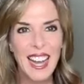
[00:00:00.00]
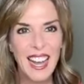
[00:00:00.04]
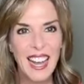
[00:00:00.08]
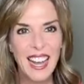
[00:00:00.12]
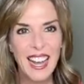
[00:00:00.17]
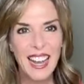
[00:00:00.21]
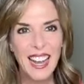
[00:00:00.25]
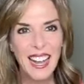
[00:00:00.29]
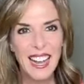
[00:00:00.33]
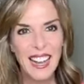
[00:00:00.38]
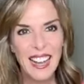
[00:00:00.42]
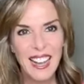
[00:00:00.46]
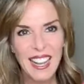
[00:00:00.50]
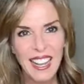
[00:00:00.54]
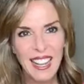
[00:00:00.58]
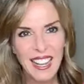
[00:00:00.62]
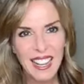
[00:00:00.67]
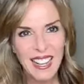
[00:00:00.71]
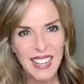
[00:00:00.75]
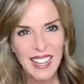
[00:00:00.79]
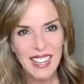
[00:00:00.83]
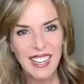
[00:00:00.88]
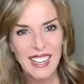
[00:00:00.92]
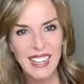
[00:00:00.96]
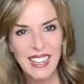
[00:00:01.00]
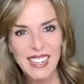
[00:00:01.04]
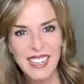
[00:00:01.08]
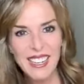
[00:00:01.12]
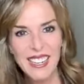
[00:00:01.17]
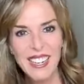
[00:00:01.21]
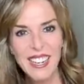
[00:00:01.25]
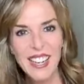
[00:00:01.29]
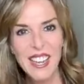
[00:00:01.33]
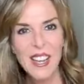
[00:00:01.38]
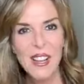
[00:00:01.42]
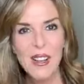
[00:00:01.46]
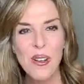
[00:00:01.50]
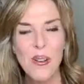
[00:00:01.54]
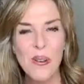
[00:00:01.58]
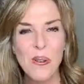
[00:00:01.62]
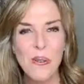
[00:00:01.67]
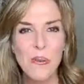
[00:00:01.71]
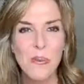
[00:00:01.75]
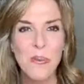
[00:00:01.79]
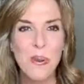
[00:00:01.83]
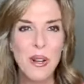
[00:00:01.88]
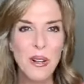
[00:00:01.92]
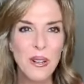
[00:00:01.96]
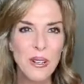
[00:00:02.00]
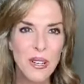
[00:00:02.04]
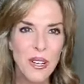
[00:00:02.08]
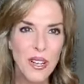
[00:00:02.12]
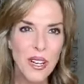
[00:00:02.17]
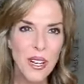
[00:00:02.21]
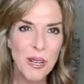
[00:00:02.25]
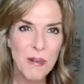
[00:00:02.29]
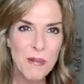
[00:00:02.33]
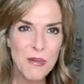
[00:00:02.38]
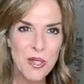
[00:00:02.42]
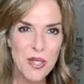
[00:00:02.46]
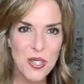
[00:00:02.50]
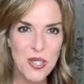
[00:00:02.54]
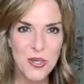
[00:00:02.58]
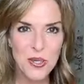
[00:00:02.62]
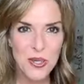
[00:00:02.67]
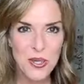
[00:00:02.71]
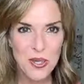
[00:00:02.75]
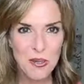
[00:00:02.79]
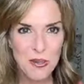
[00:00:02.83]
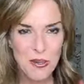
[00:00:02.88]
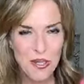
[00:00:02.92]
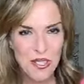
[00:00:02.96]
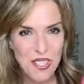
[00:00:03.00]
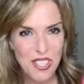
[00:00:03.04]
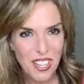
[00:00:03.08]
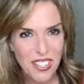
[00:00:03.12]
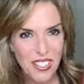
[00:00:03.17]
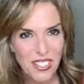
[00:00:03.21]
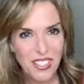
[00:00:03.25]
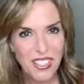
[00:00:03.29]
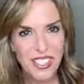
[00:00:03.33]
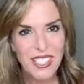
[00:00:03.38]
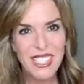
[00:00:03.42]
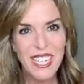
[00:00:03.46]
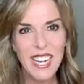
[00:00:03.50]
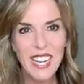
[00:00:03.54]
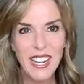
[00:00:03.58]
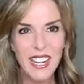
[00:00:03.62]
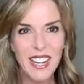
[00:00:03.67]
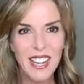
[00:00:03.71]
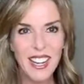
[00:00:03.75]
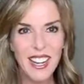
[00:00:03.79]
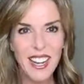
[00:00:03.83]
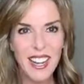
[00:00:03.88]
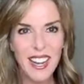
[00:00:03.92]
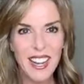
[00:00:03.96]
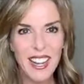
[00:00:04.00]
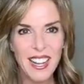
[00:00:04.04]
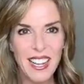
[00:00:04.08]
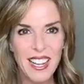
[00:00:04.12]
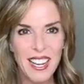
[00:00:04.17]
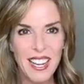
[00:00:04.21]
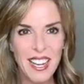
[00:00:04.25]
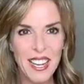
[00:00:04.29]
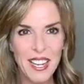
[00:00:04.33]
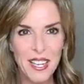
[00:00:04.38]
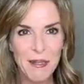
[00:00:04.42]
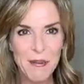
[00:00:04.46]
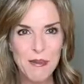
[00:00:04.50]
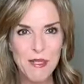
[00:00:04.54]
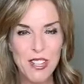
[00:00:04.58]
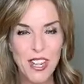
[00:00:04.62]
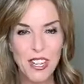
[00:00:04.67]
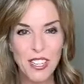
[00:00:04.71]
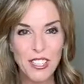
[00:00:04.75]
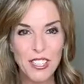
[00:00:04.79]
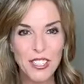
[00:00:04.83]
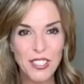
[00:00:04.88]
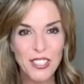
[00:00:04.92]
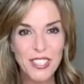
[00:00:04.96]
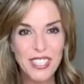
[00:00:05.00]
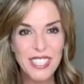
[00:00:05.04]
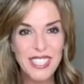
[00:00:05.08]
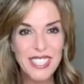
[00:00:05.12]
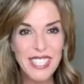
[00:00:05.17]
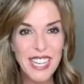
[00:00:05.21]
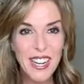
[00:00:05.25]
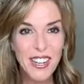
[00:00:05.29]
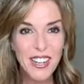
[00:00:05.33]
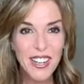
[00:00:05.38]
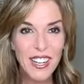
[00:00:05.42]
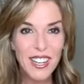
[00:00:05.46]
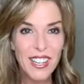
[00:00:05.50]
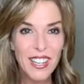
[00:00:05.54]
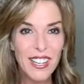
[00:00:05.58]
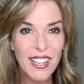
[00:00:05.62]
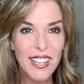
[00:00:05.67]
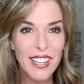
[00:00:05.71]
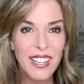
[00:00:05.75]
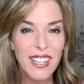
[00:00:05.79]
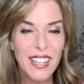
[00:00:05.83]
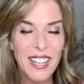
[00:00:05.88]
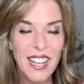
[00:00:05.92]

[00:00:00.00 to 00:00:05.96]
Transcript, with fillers: Hi, welcome to Truth with Dr. Dara. I am Dr. Dara.